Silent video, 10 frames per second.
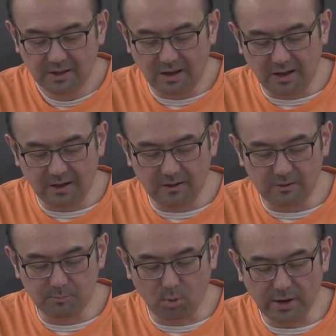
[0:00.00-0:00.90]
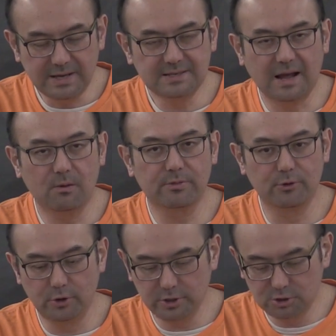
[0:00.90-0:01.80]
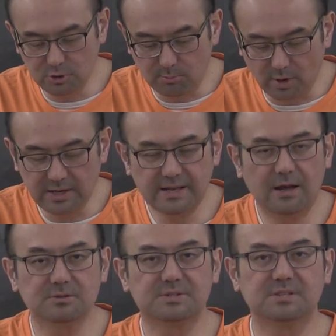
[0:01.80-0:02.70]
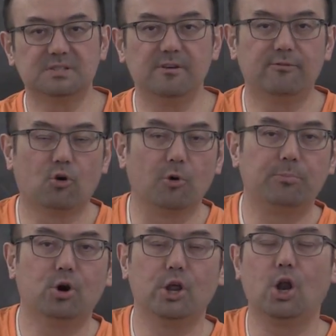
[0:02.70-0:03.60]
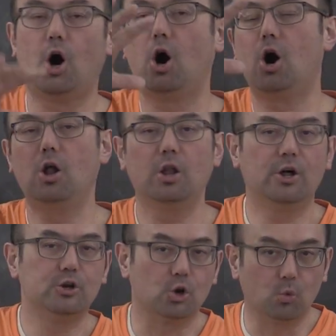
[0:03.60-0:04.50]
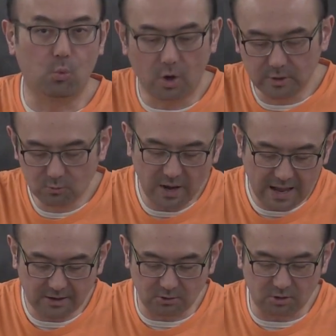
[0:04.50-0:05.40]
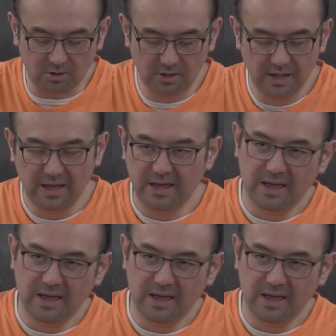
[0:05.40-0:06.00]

Break down 32, break down 64, put it all under one radical.